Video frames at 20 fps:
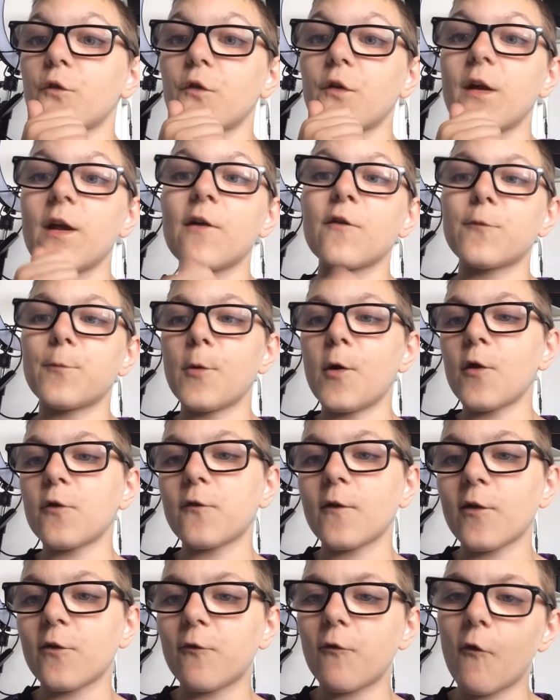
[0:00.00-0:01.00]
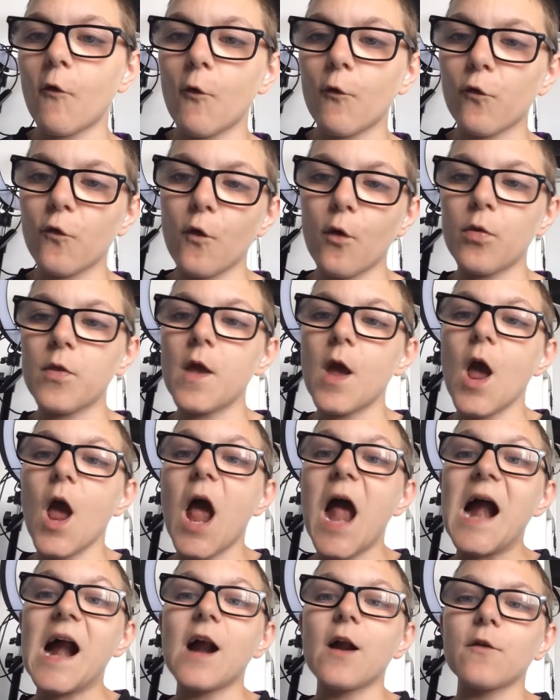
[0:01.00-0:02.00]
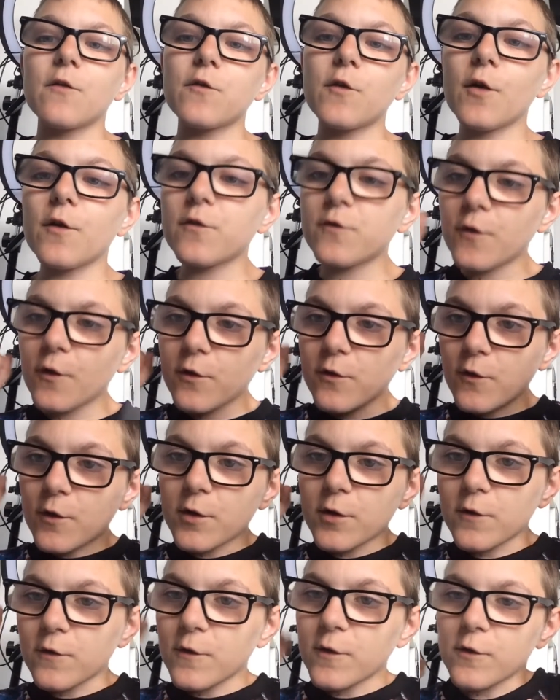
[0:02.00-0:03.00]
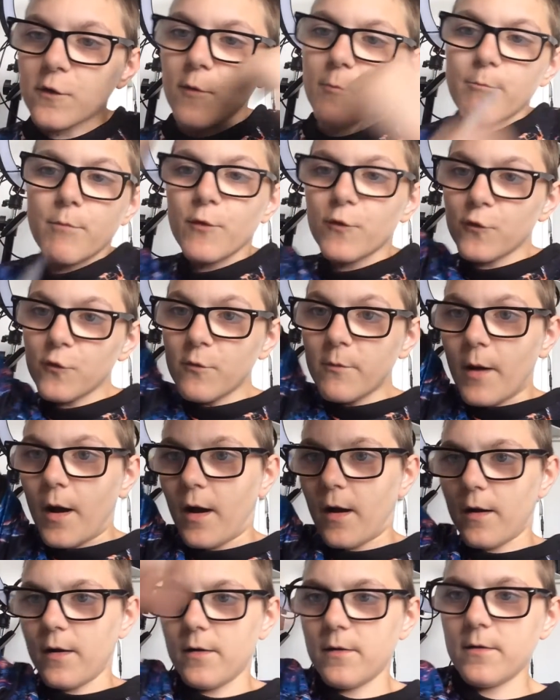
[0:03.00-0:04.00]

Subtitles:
So yeah, Spurs fans, thoughts on Bissouma.